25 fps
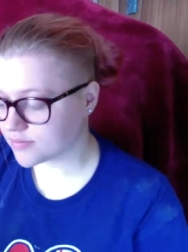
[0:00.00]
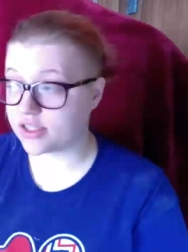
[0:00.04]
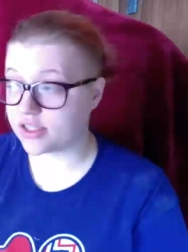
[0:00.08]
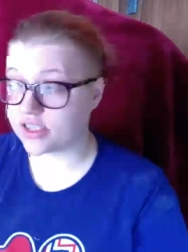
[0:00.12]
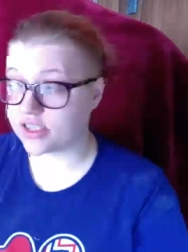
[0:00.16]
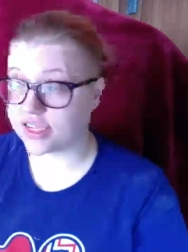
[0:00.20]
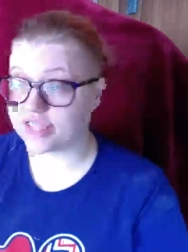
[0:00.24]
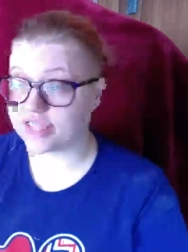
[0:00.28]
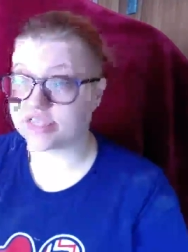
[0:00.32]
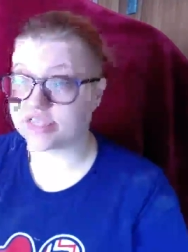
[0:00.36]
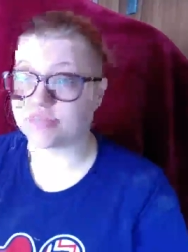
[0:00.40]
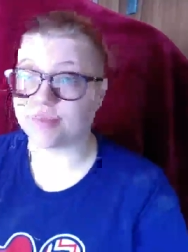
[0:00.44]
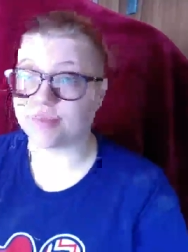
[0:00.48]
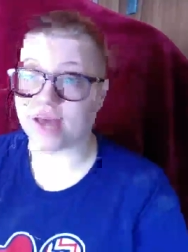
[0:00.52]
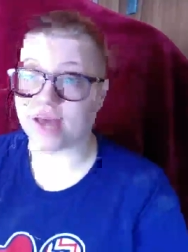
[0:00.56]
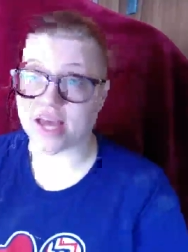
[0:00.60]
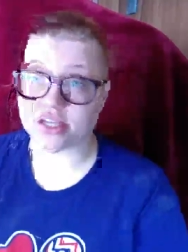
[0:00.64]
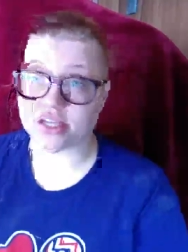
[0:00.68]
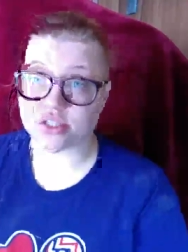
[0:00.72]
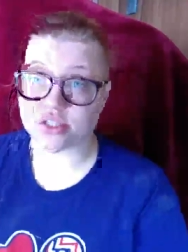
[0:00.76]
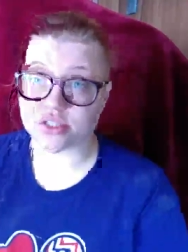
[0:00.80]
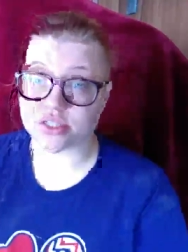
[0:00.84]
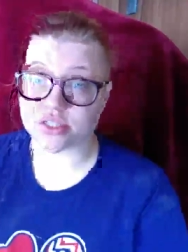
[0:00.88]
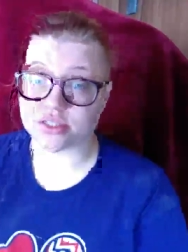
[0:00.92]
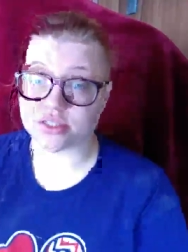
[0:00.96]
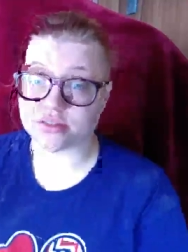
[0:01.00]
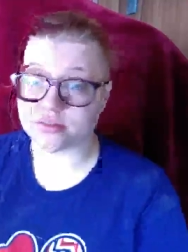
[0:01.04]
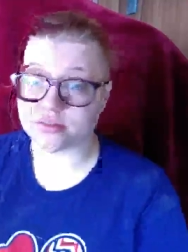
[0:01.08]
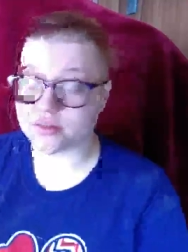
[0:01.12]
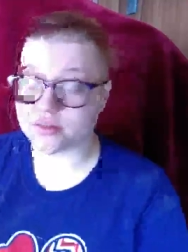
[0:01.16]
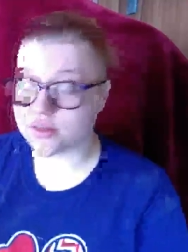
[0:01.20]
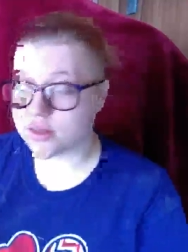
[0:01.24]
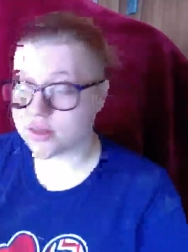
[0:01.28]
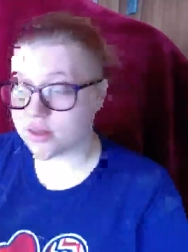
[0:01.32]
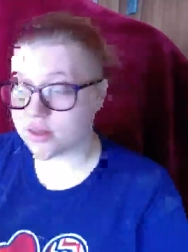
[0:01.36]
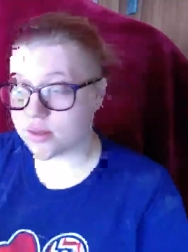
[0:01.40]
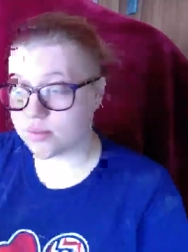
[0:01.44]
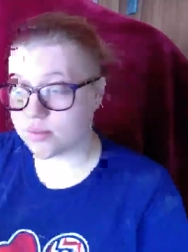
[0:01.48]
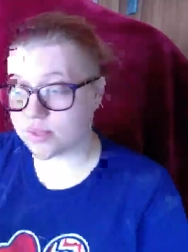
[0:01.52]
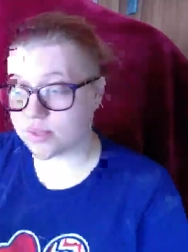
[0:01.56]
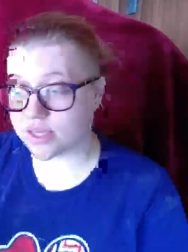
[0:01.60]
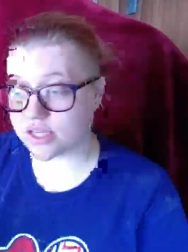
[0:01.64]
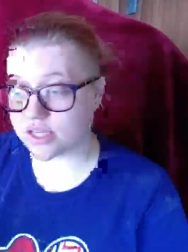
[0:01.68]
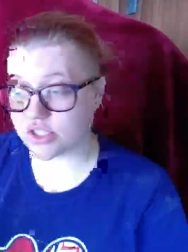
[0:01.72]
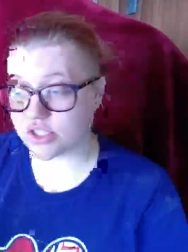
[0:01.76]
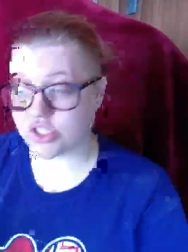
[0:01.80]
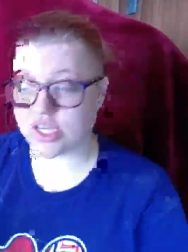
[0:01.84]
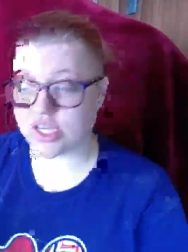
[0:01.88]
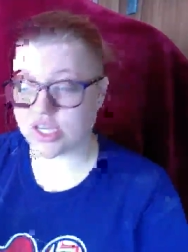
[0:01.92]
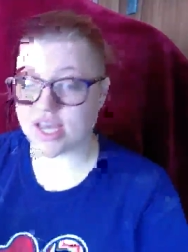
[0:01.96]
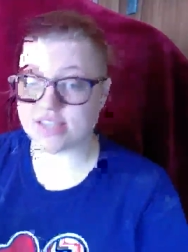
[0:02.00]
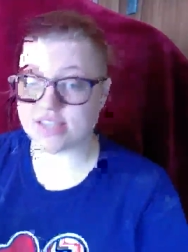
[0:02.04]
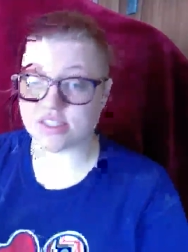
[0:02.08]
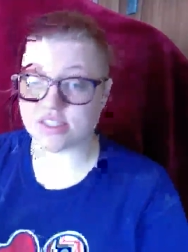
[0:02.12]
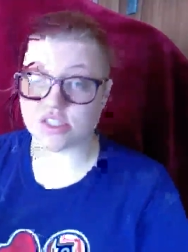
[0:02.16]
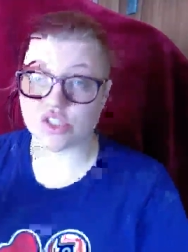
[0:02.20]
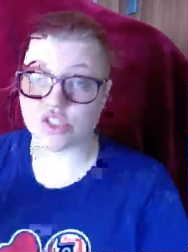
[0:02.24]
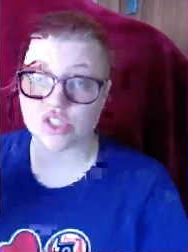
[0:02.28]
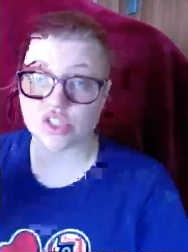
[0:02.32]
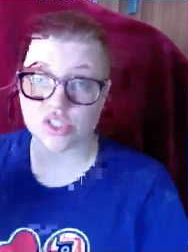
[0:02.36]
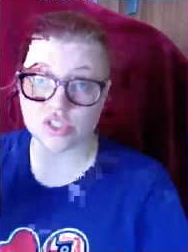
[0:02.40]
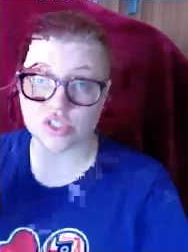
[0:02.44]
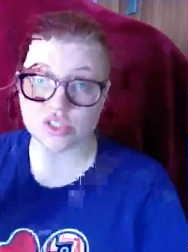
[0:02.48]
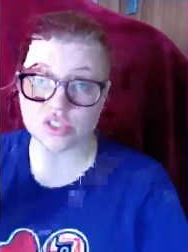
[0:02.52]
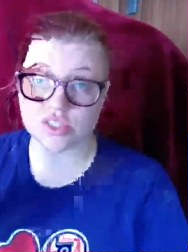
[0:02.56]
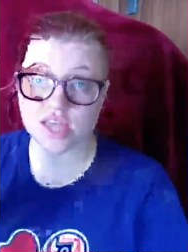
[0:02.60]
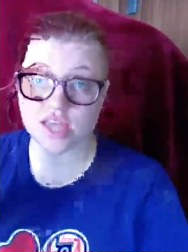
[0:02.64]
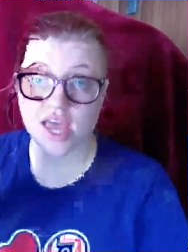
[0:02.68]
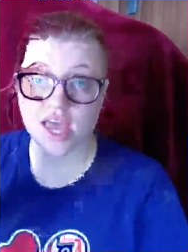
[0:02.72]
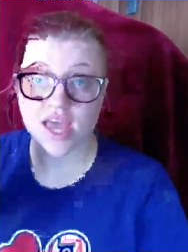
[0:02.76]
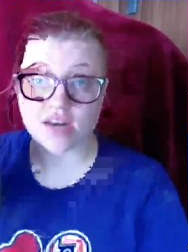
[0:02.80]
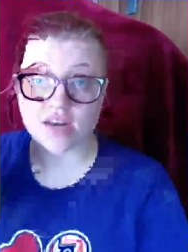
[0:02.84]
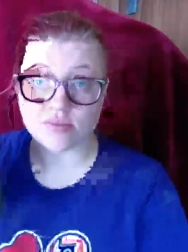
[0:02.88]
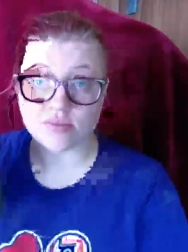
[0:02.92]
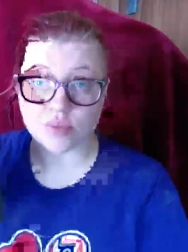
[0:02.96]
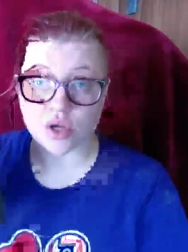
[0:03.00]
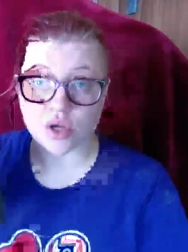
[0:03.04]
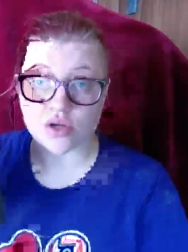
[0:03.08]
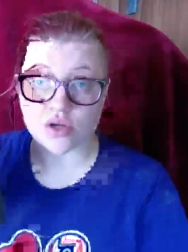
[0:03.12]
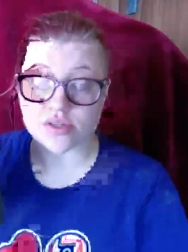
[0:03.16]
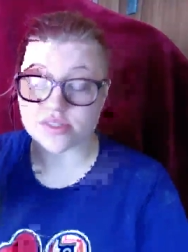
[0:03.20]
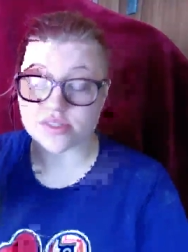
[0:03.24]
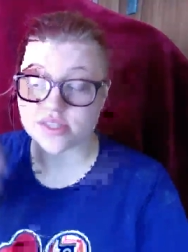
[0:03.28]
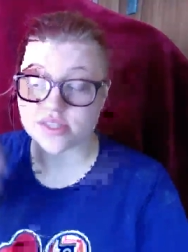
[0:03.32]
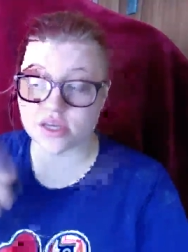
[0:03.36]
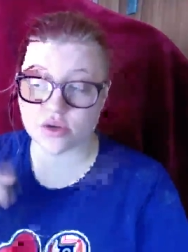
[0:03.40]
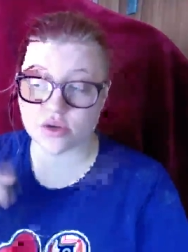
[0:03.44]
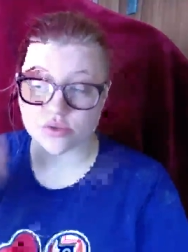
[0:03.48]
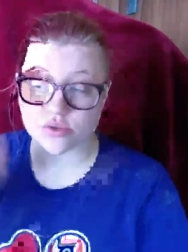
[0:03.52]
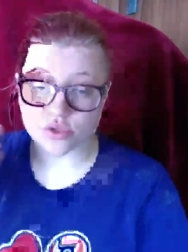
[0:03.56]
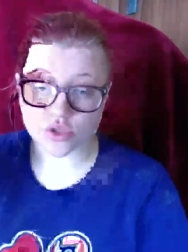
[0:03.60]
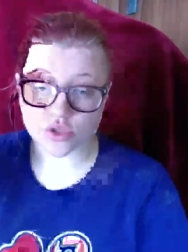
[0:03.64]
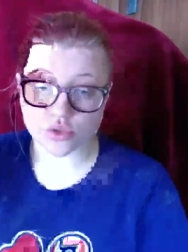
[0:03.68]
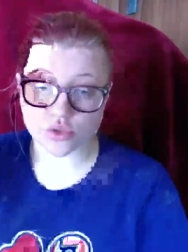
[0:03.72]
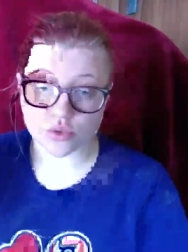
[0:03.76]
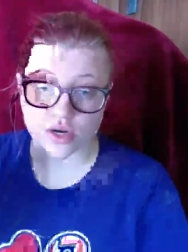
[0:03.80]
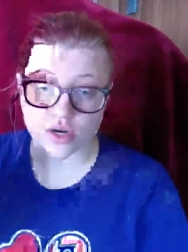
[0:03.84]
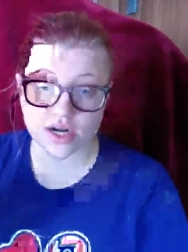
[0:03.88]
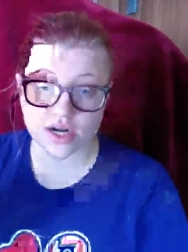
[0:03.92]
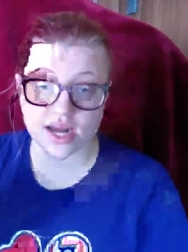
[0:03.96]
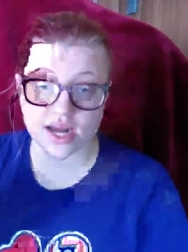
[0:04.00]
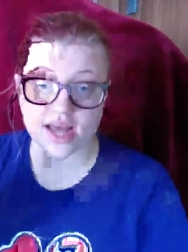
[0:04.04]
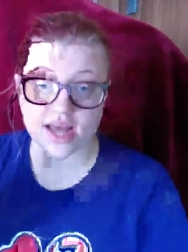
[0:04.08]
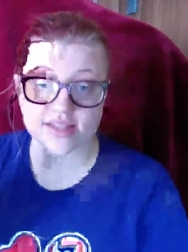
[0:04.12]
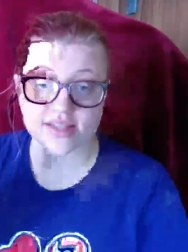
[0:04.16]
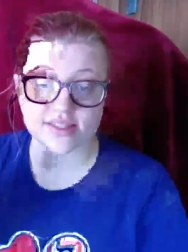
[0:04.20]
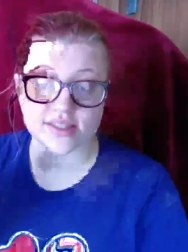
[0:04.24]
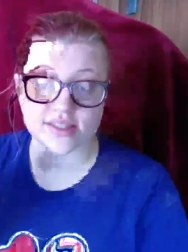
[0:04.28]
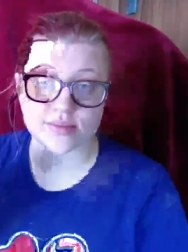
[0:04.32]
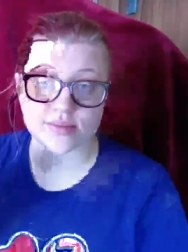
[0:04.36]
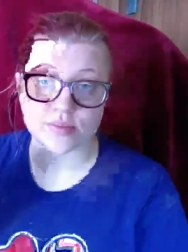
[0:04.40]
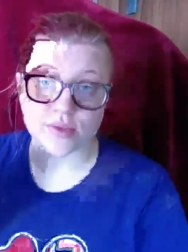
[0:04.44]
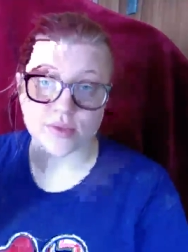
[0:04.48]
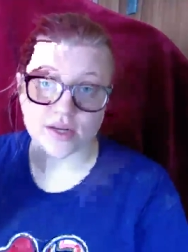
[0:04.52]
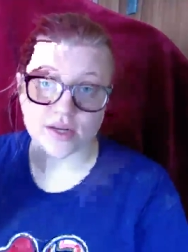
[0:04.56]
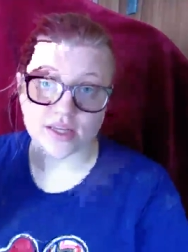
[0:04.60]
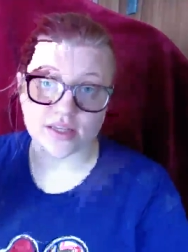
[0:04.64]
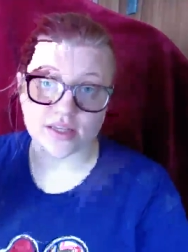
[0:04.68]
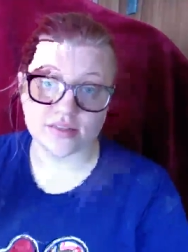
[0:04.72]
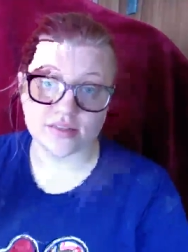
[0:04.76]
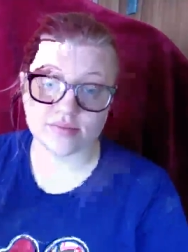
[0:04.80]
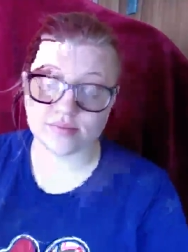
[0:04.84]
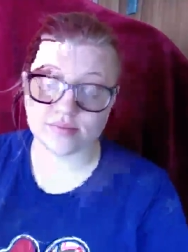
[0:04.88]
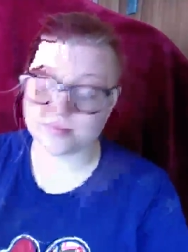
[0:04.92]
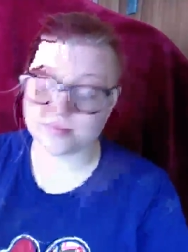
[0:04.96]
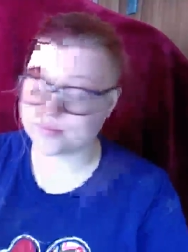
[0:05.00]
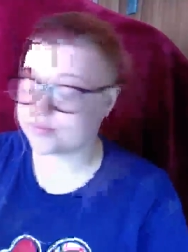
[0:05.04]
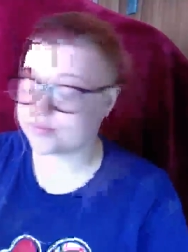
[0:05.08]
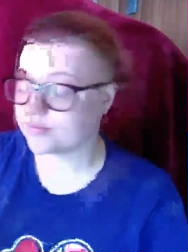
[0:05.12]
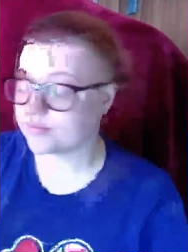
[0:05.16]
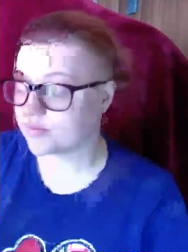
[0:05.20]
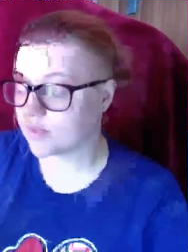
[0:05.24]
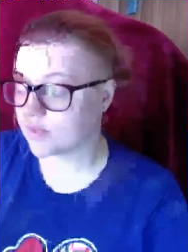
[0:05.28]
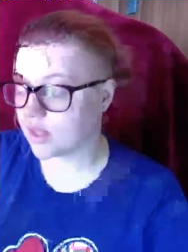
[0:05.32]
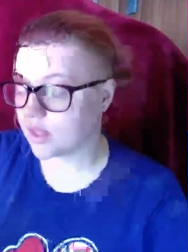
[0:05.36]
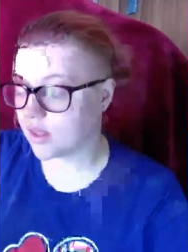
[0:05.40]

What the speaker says: and she's really good against Bastion because she has a shield and balls that go straight at somebody.